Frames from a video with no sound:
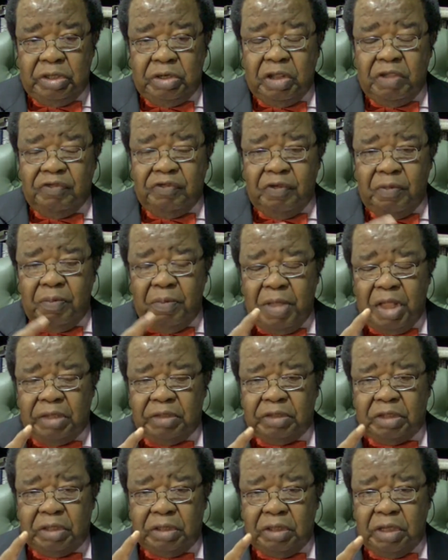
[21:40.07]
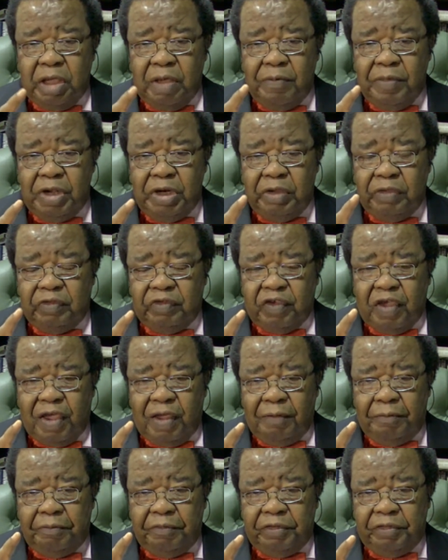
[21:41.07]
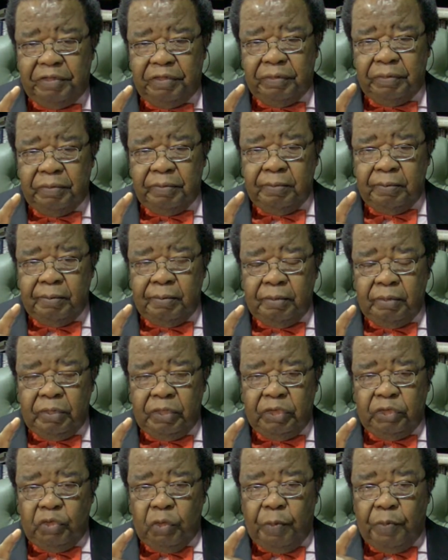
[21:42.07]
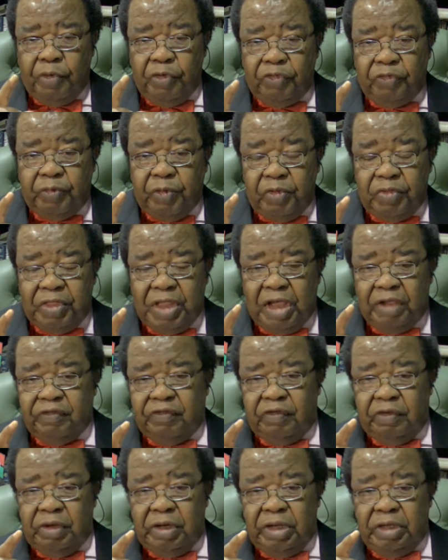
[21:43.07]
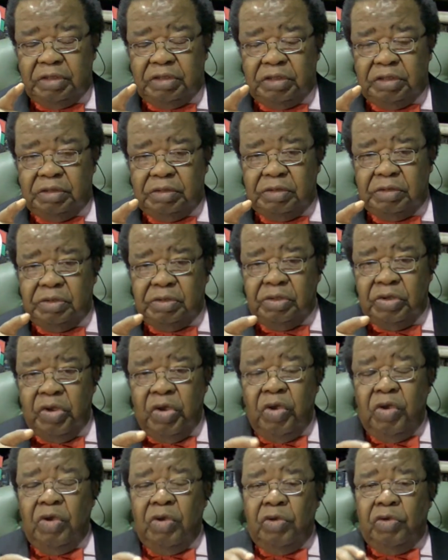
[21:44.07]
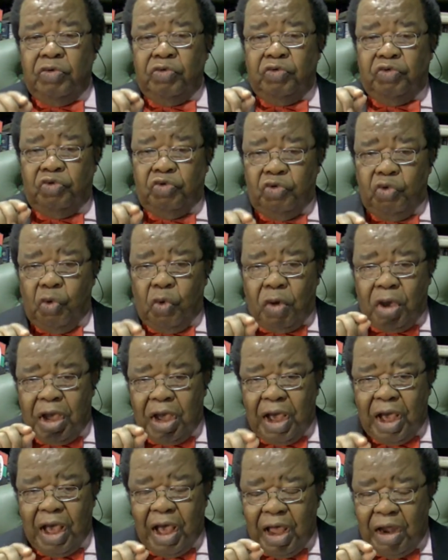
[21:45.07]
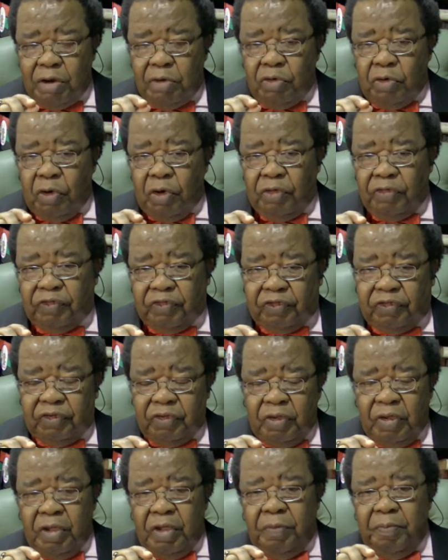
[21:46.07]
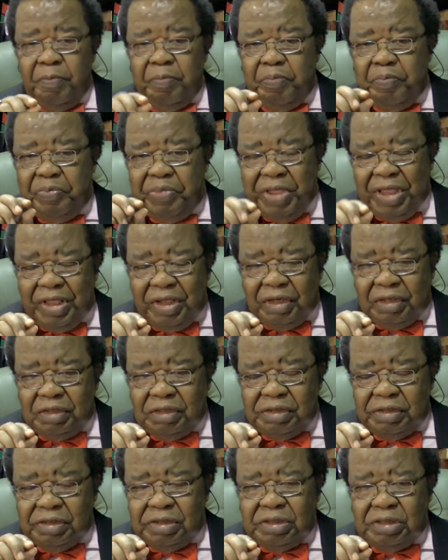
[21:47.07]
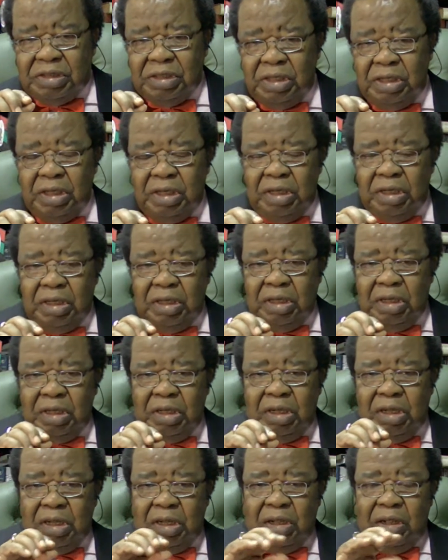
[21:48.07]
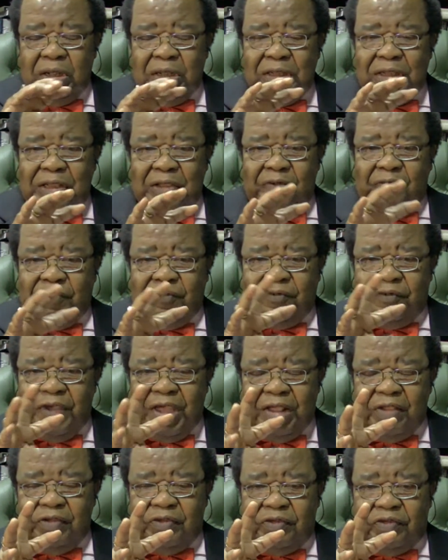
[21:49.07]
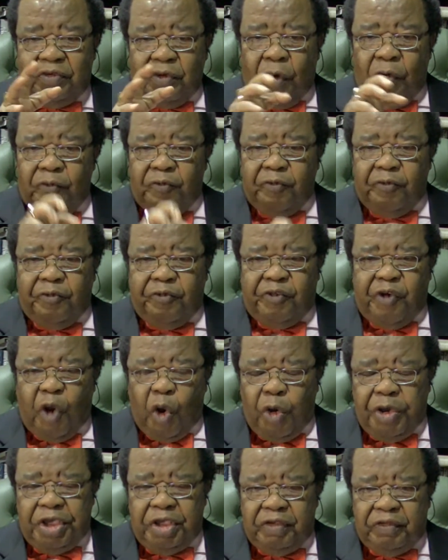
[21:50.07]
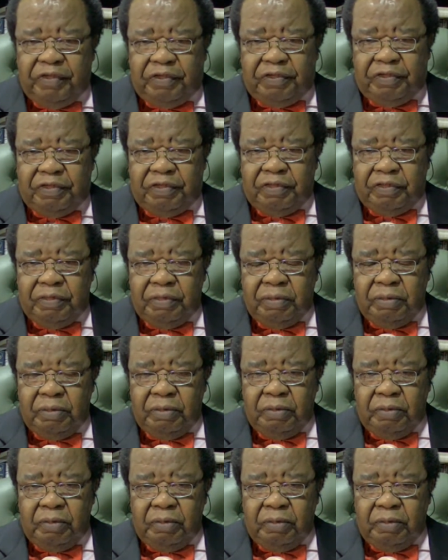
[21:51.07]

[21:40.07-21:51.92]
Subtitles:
it doesn't matter how many times you postpone that elections. You cannot build events on voids.